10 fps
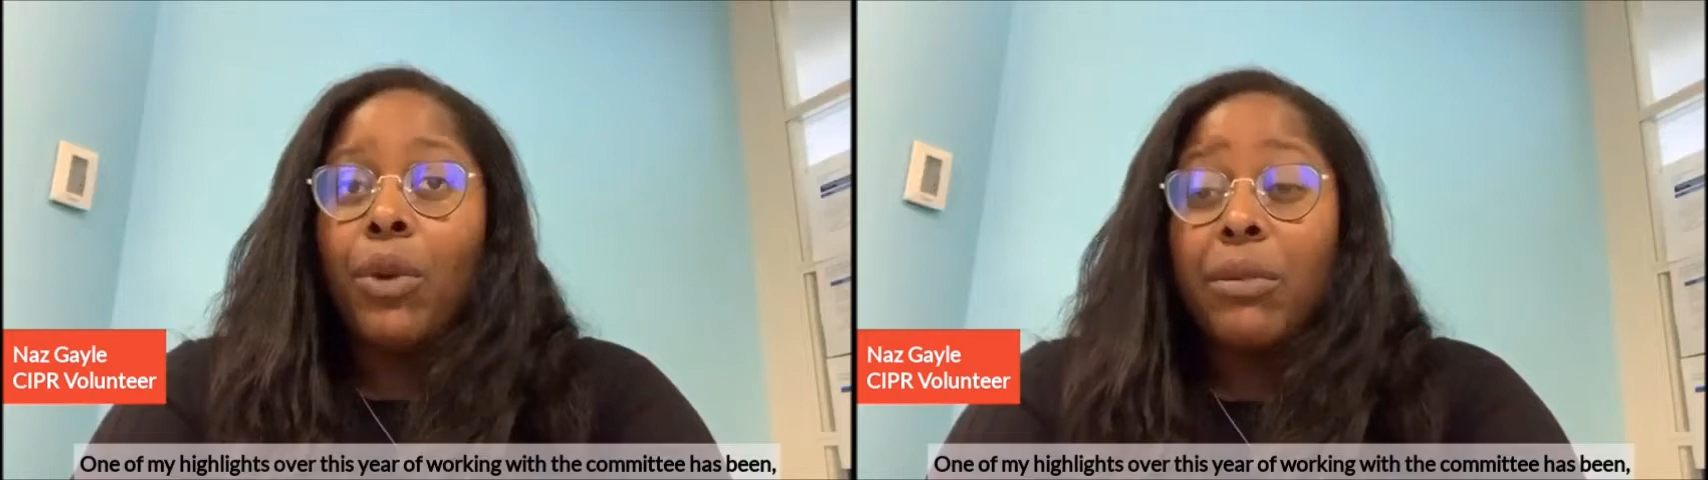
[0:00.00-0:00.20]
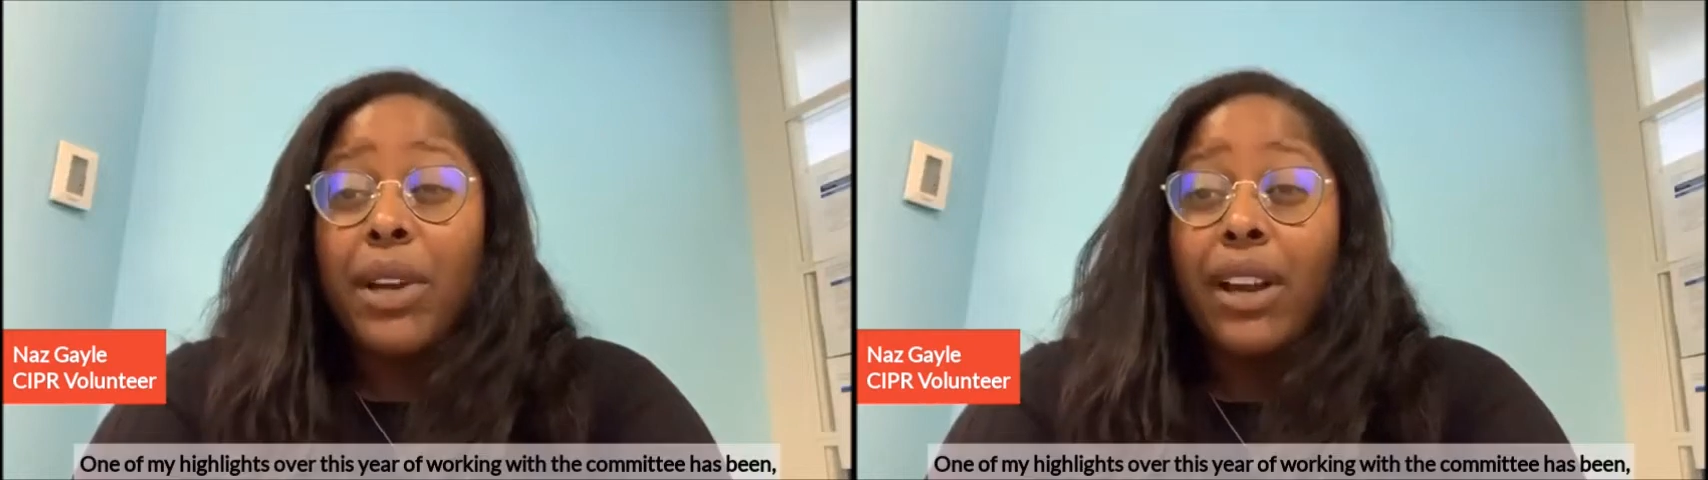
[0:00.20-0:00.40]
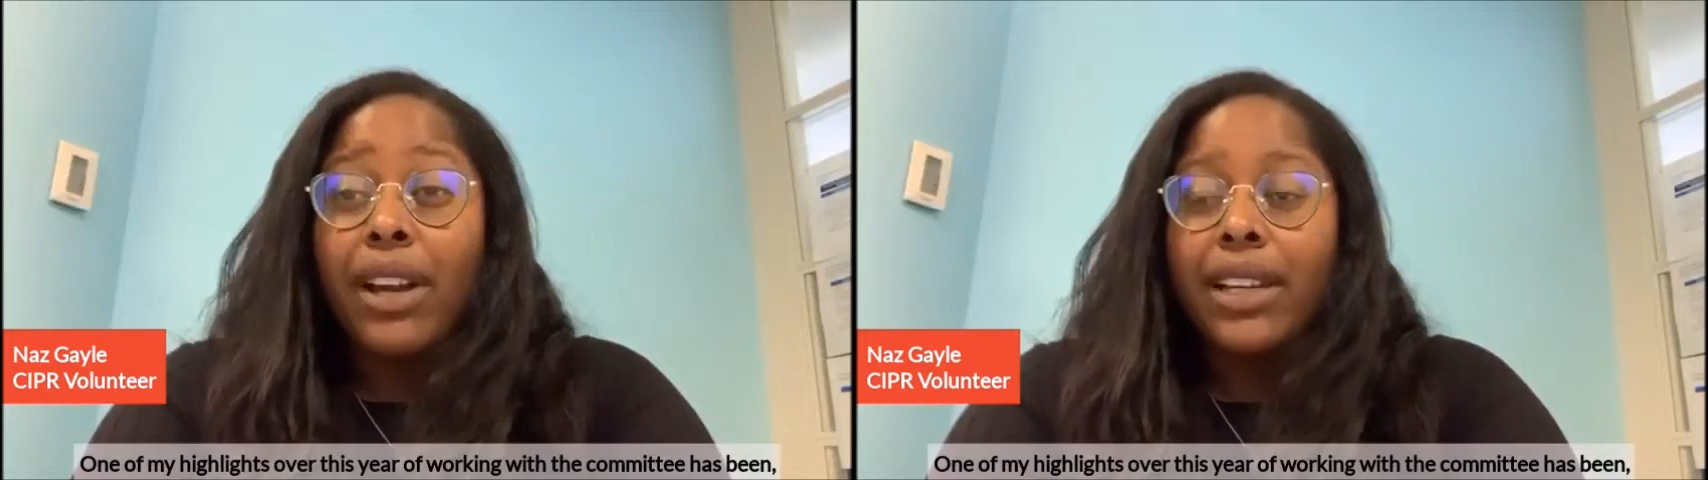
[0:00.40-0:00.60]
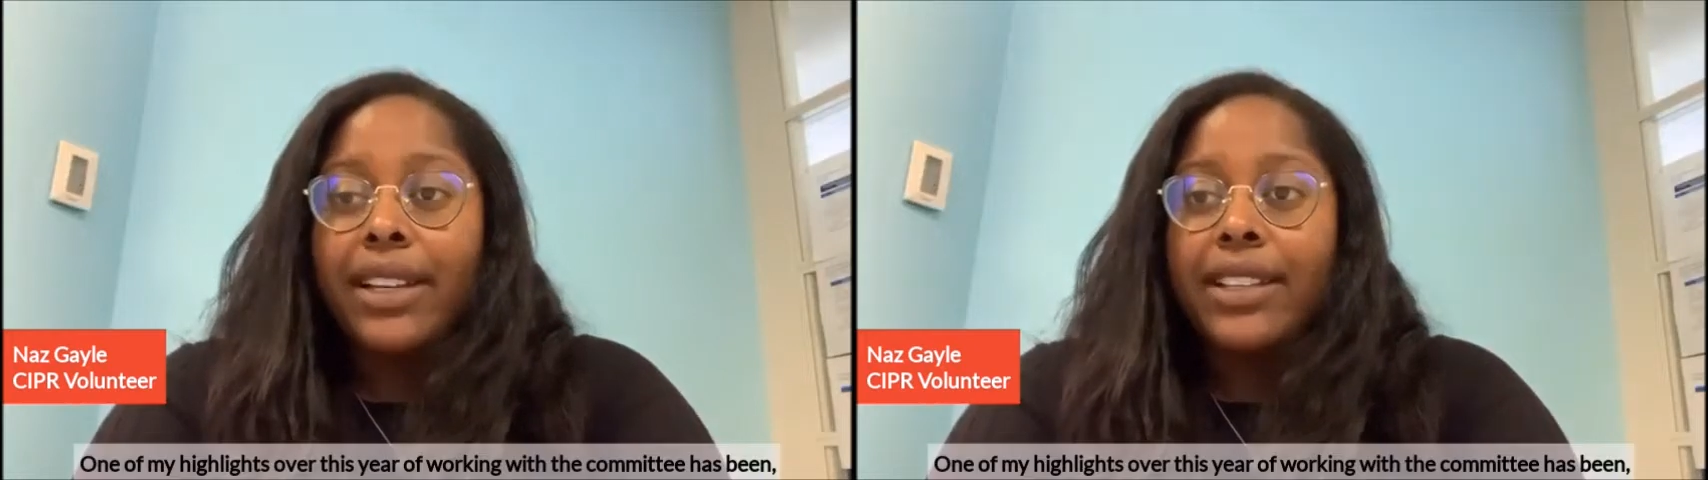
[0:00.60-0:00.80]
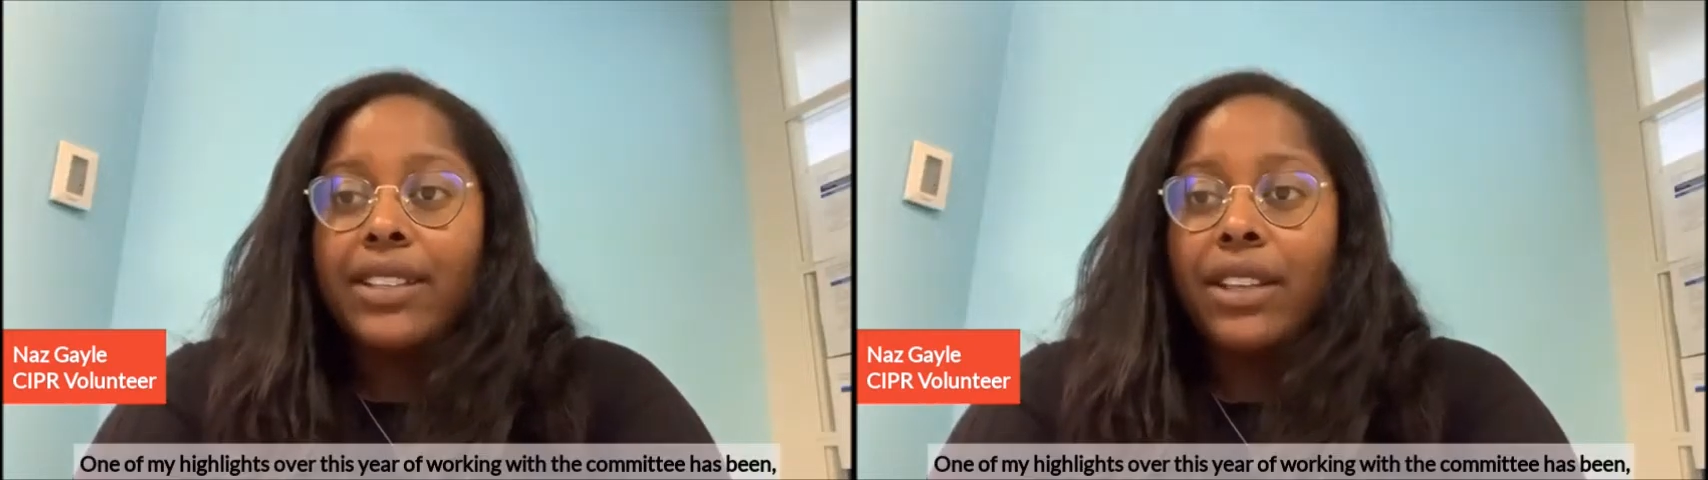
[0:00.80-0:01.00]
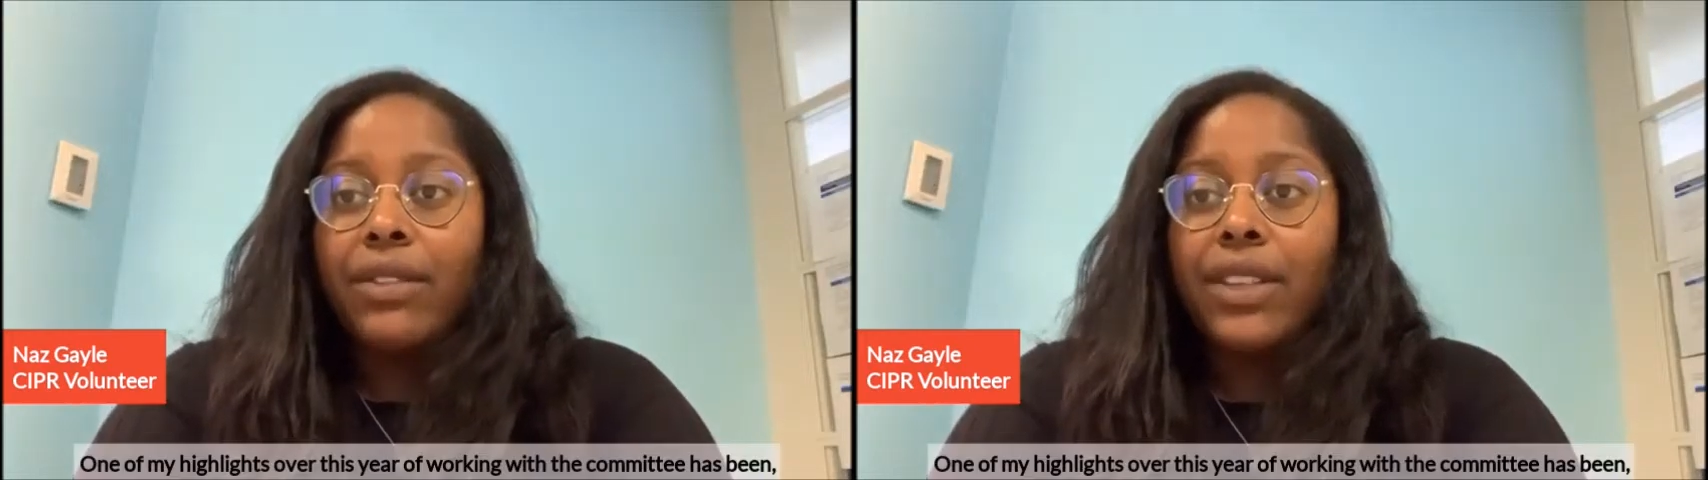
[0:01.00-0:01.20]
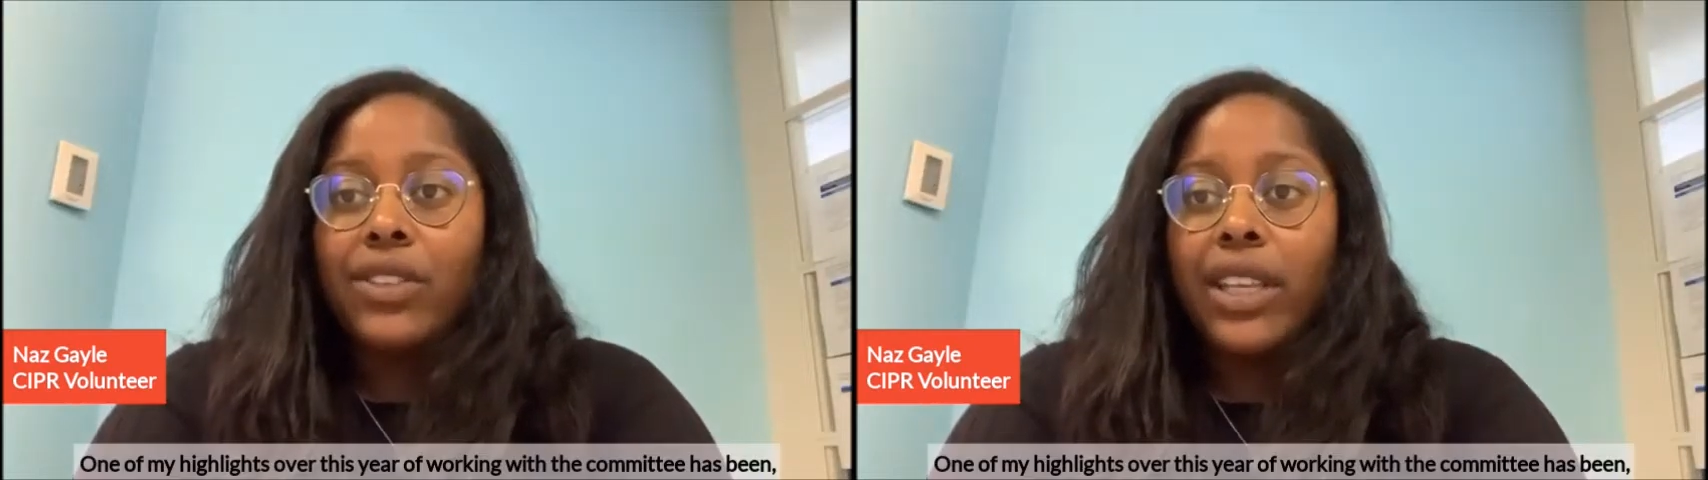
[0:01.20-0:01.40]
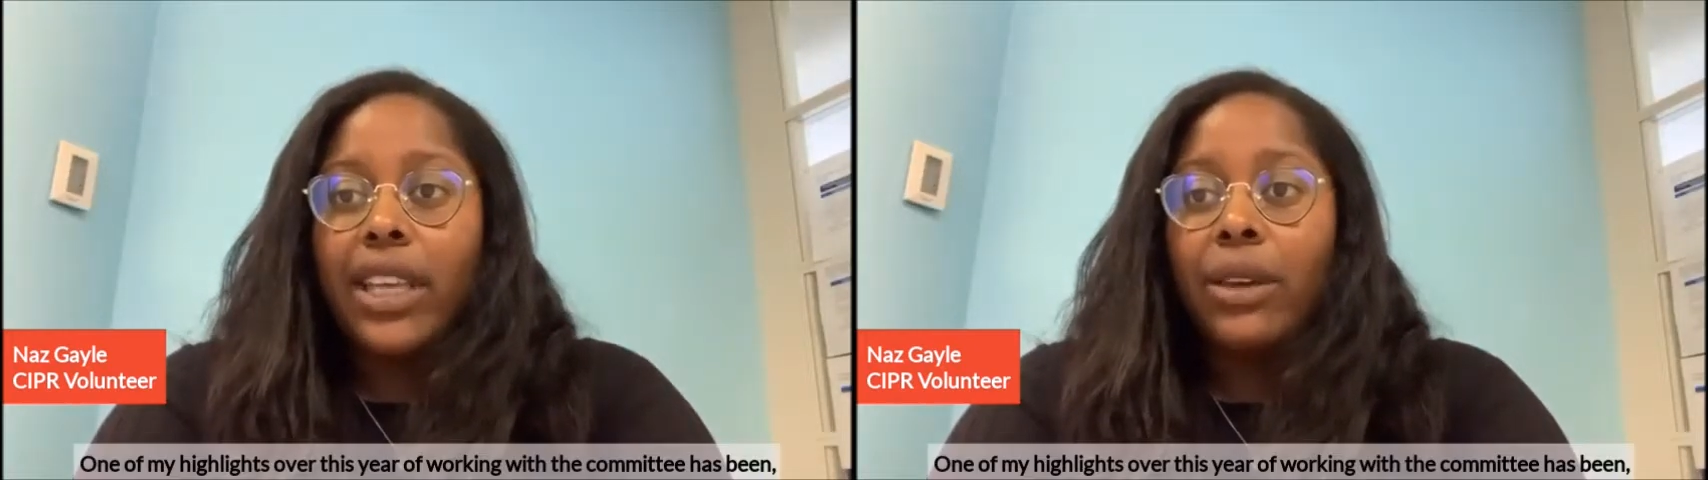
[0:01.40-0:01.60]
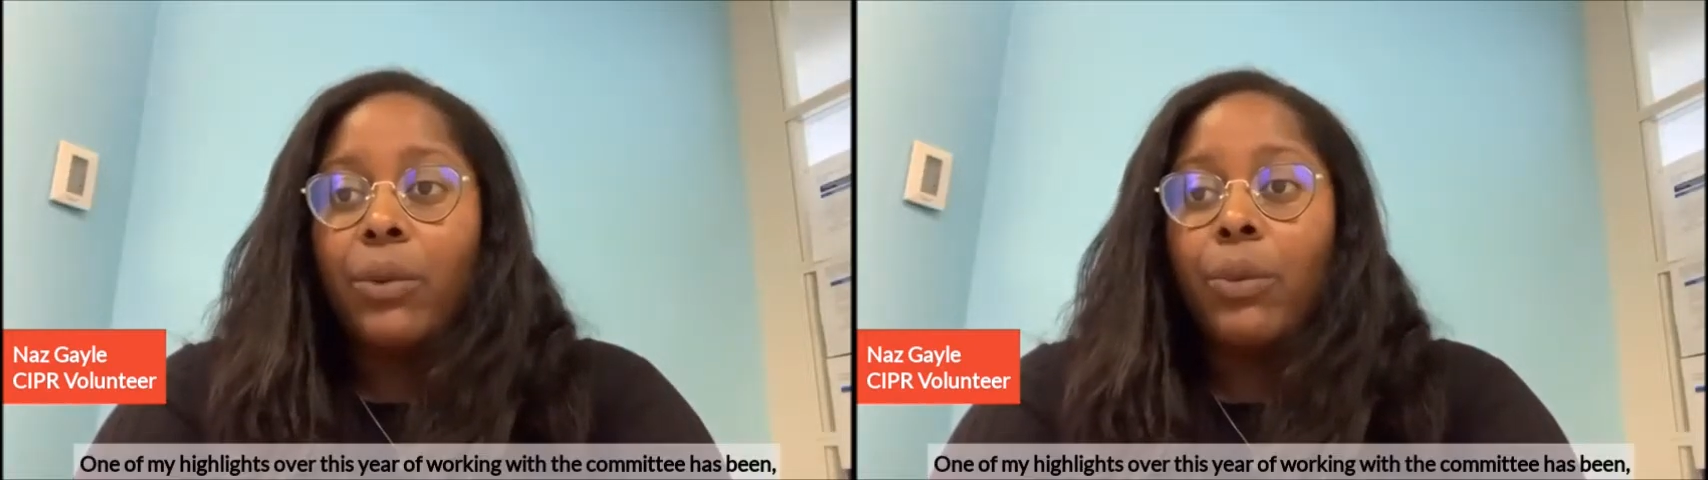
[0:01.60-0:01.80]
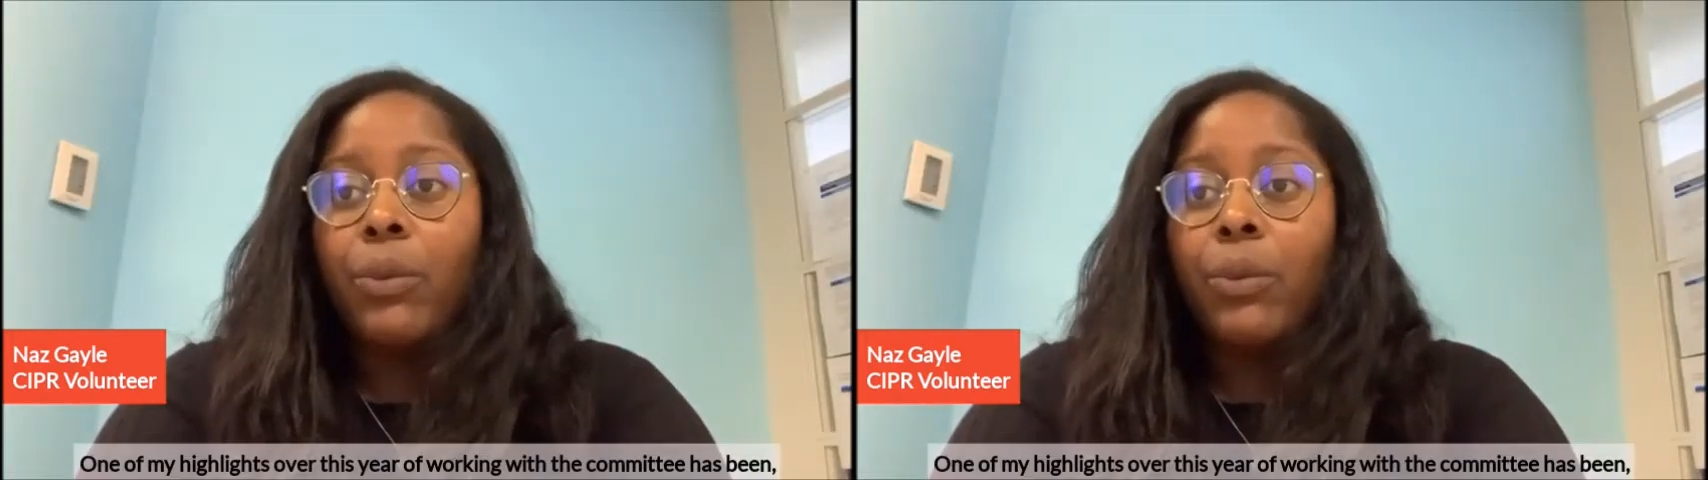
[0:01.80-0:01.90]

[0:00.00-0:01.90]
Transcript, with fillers: one of my highlights over this year